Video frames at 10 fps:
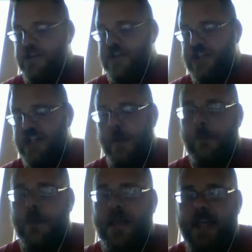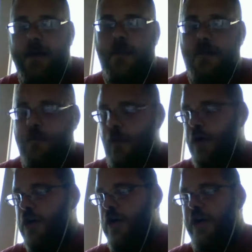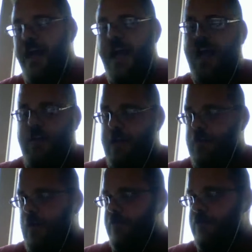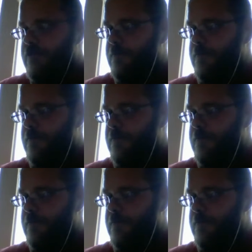see a P mint mark on anything in your life.